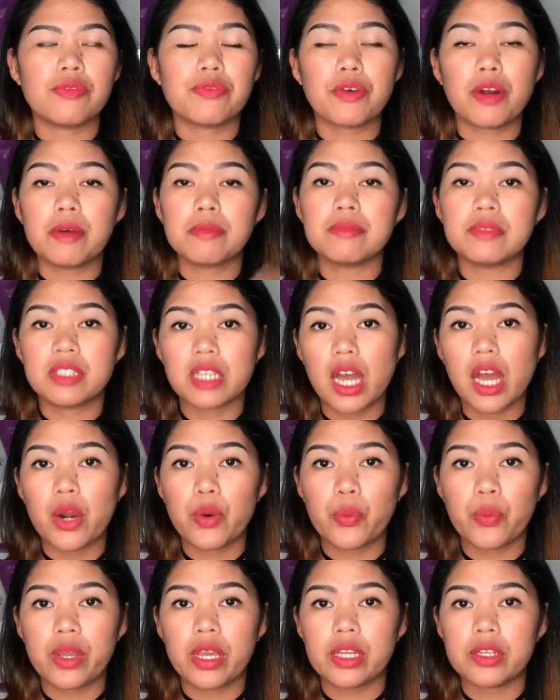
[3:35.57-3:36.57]
from
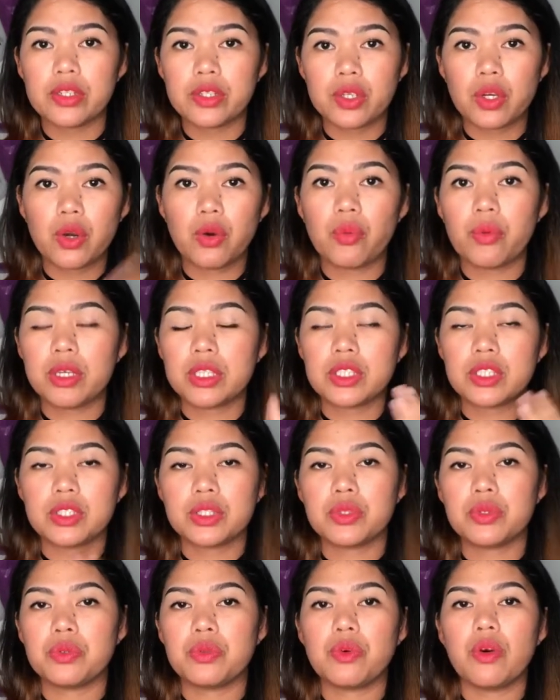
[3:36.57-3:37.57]
Darwin going
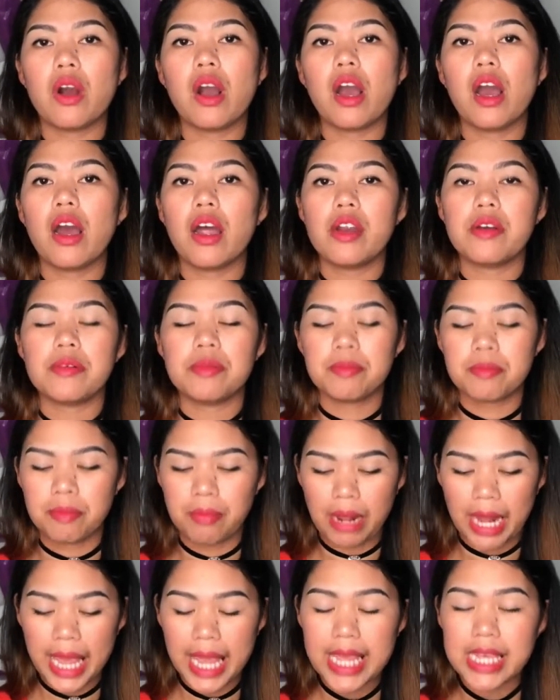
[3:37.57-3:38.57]
to our
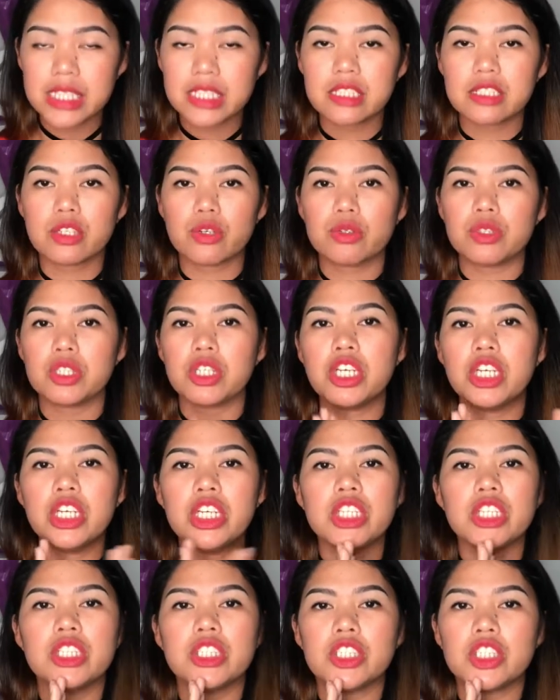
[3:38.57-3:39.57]
place. So
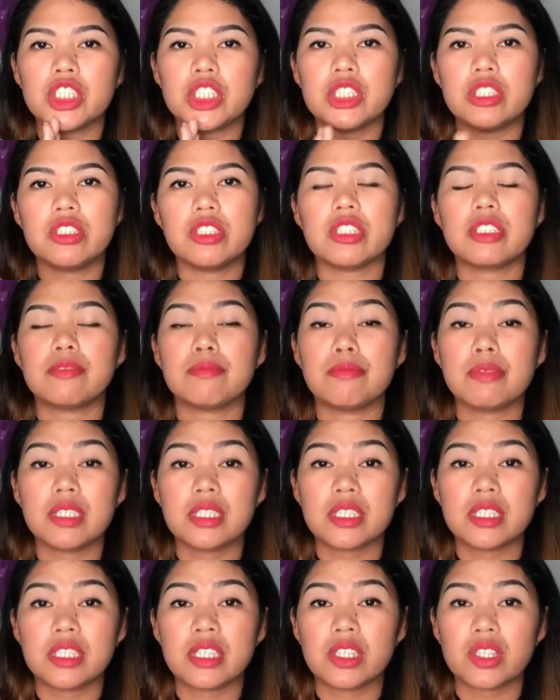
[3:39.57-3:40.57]
she just
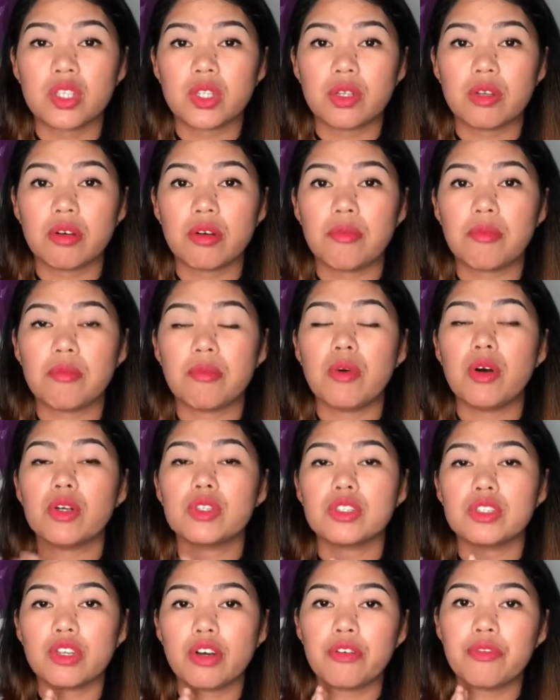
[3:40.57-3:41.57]
visits
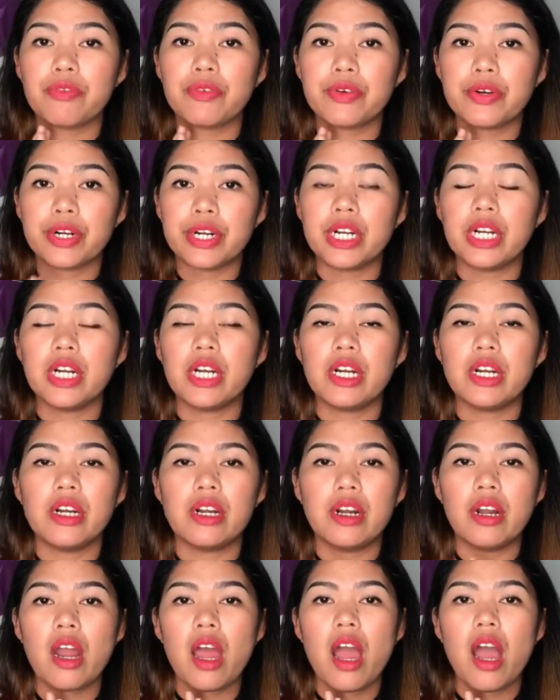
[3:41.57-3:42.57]
most of
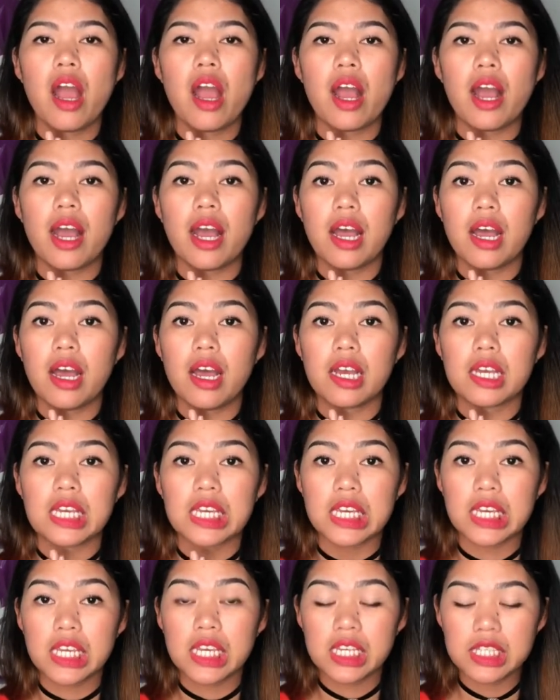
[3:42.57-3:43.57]
her
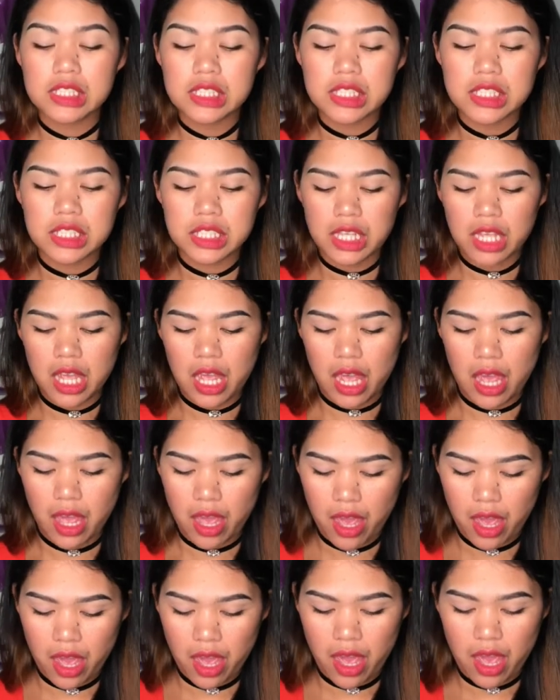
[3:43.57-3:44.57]
kids,
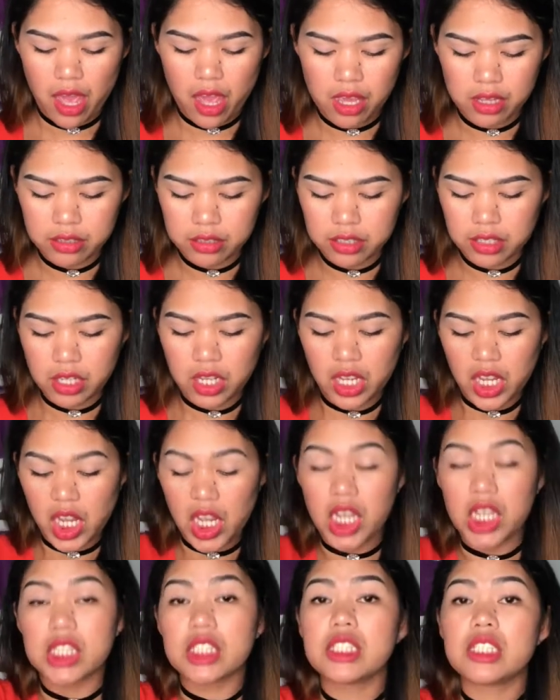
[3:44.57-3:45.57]
and
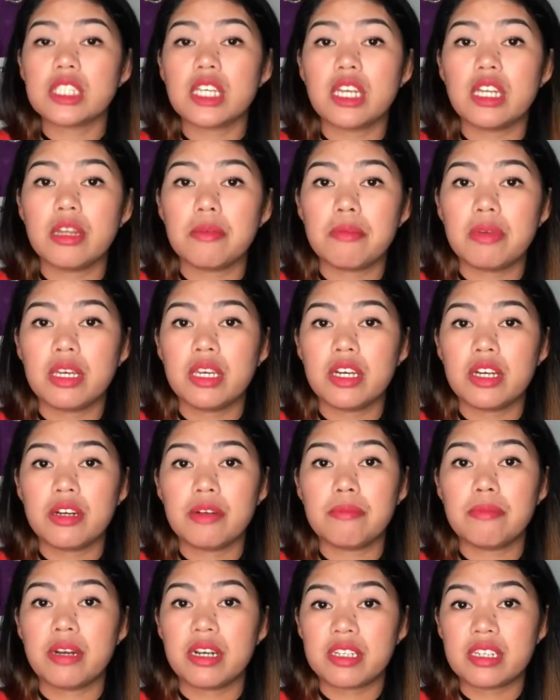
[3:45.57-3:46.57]
it's gonna be
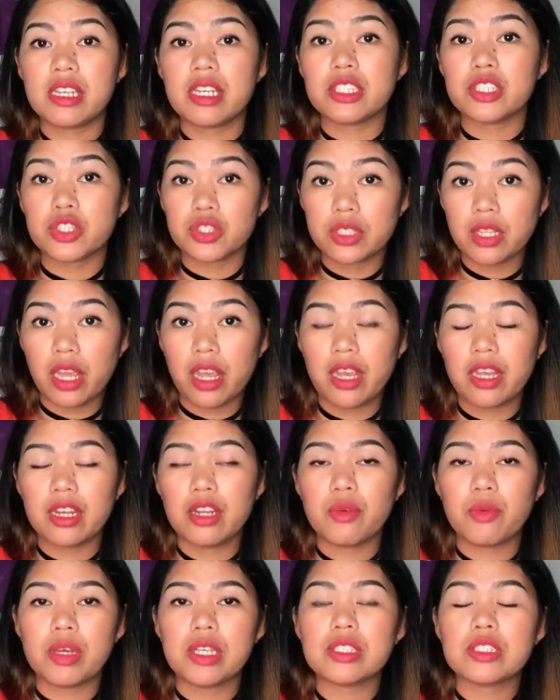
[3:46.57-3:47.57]
her birthday today
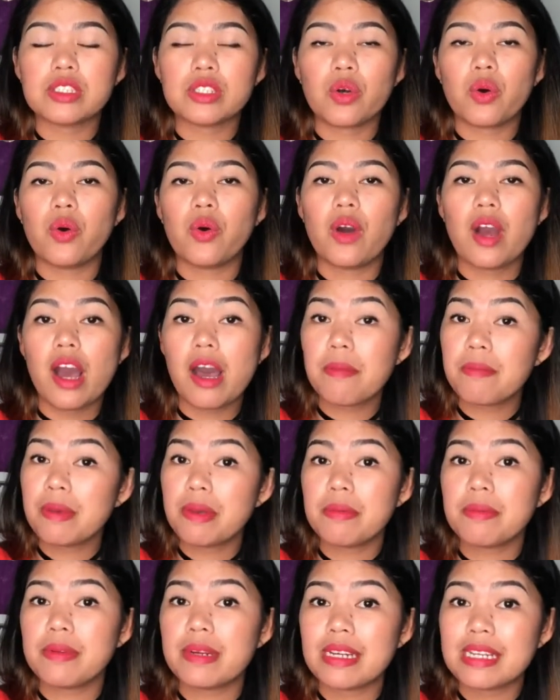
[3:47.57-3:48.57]
anyway. So
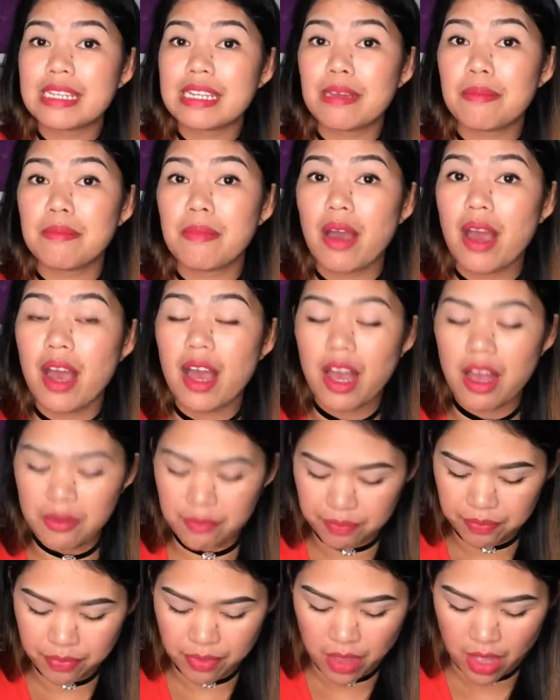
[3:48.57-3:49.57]
happy birthday,
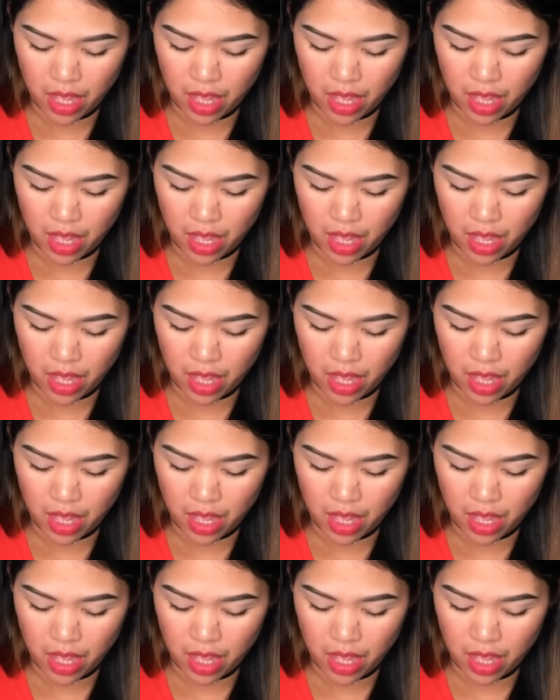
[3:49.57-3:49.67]
mom.